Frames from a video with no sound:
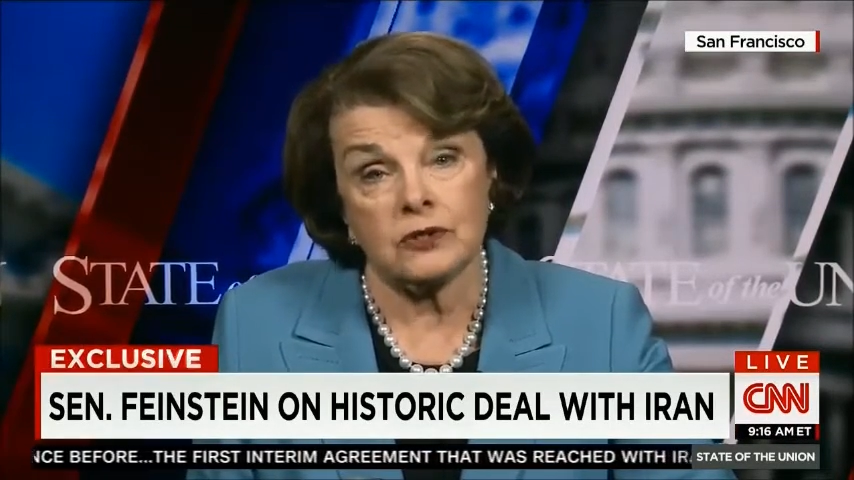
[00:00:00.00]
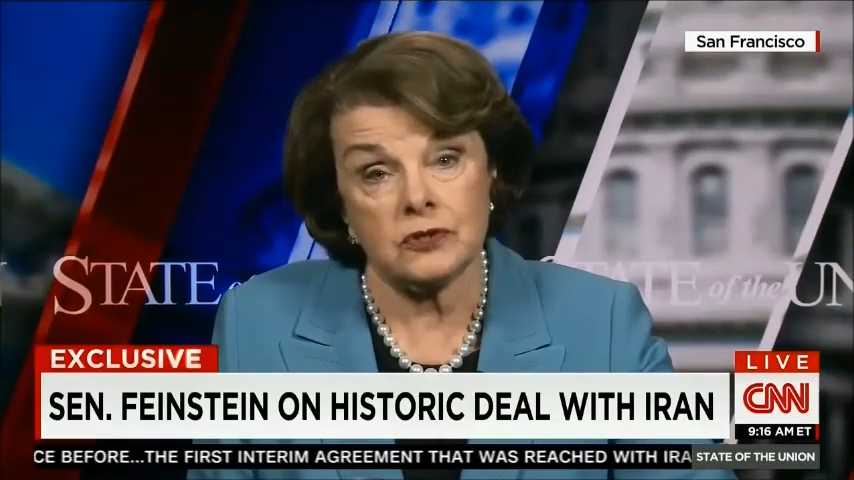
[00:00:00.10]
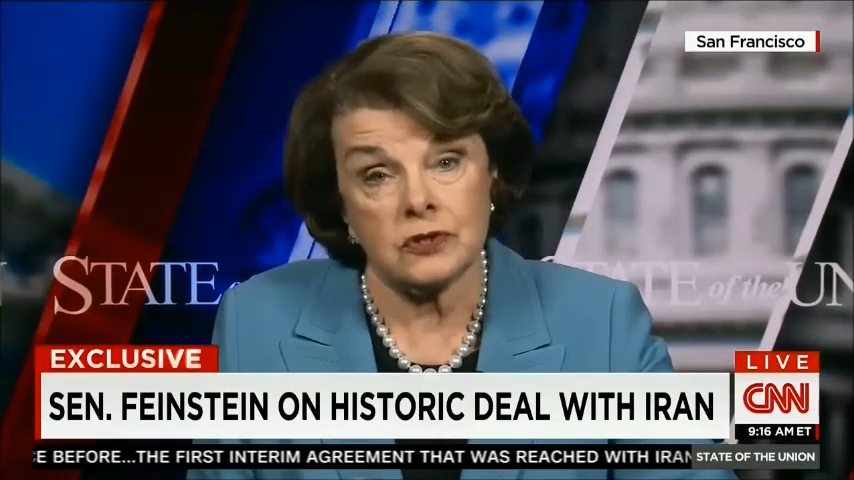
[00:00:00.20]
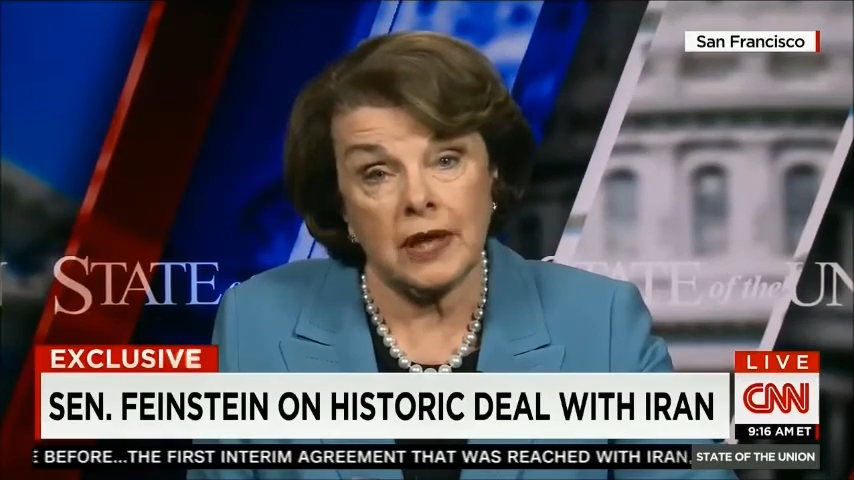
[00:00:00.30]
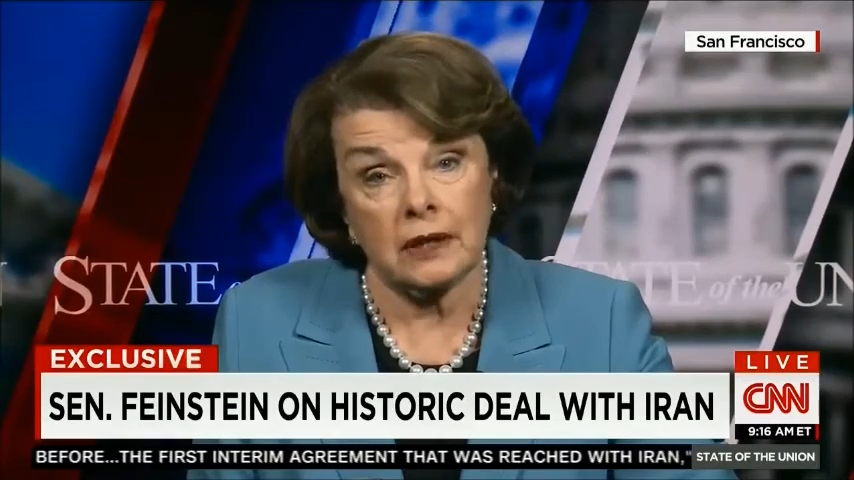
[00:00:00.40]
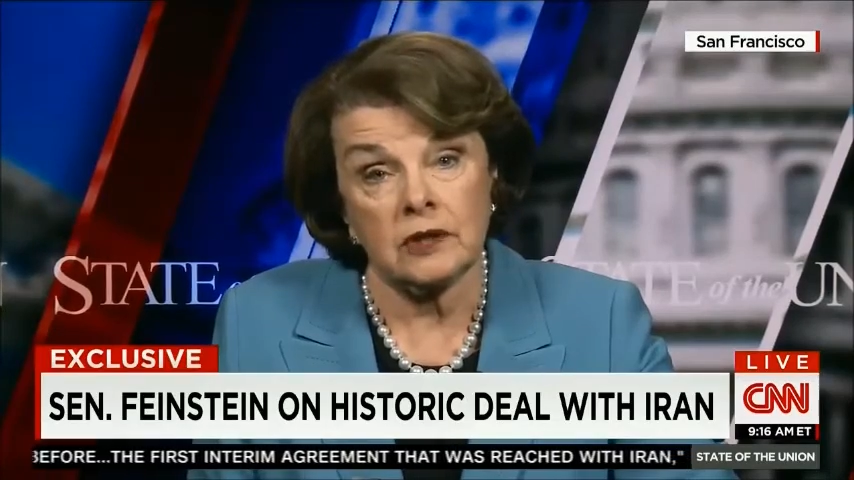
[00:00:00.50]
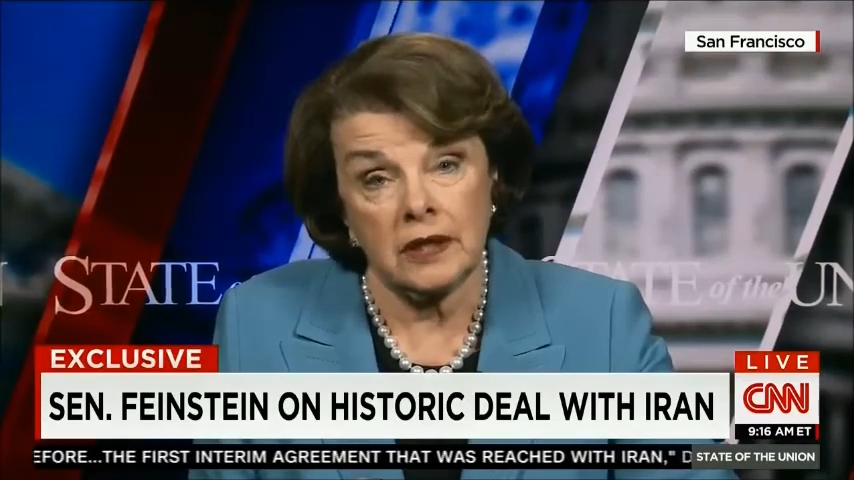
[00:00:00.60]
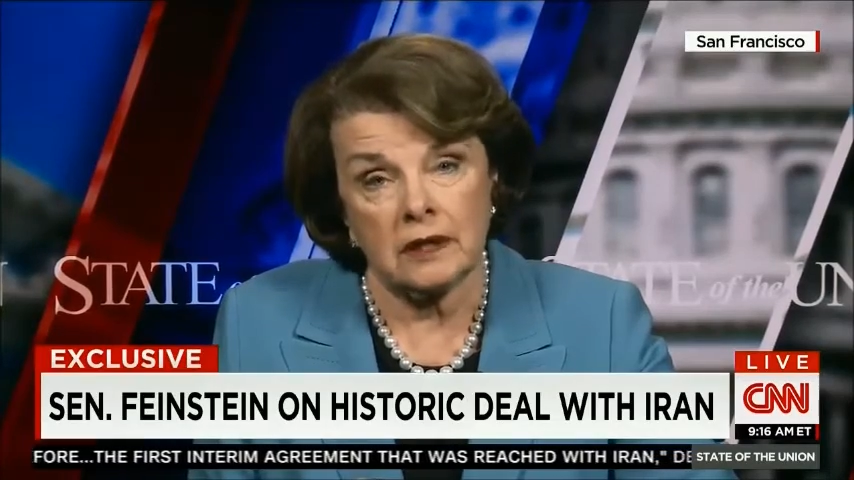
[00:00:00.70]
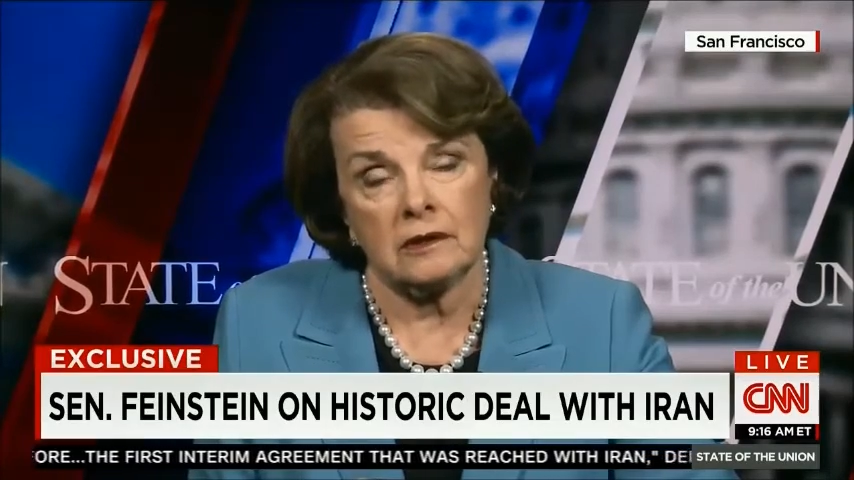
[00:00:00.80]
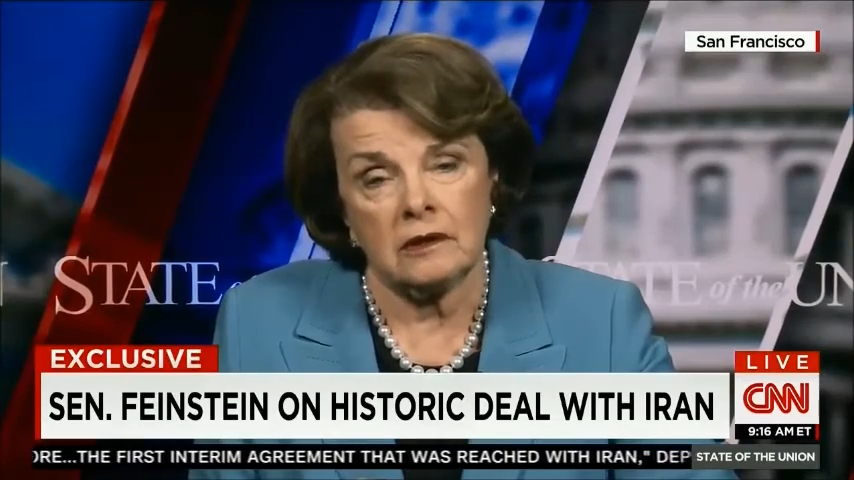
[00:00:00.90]
which is
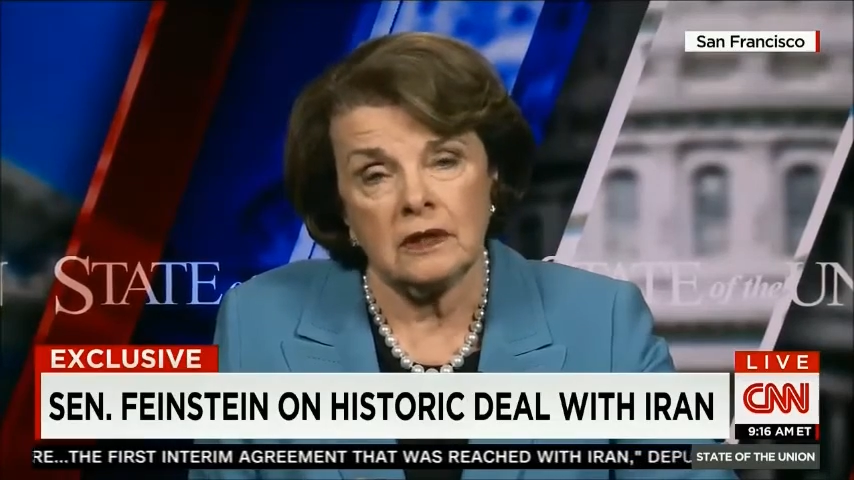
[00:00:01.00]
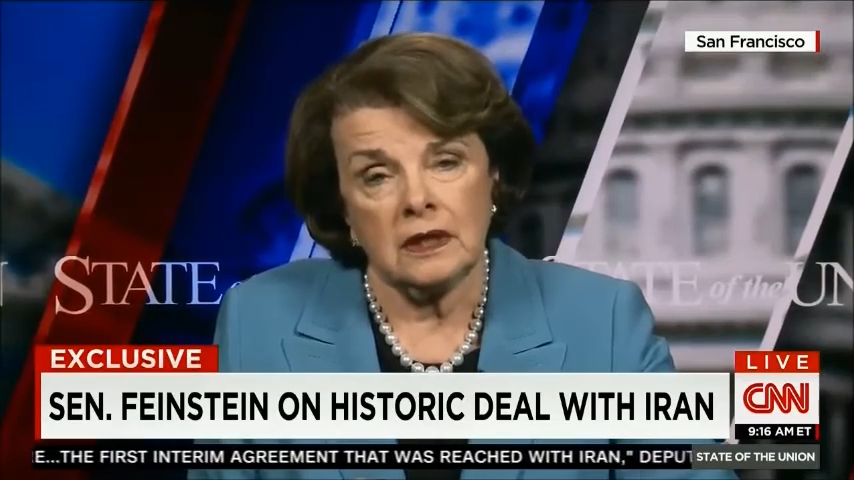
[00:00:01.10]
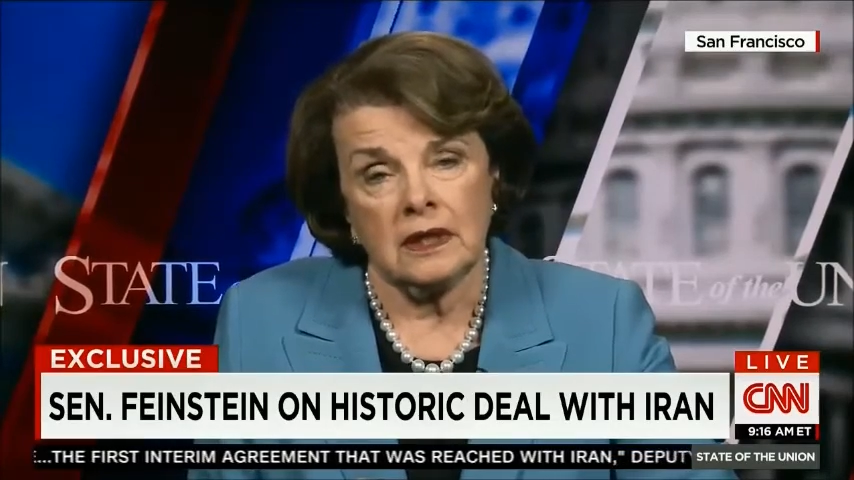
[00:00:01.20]
downhill,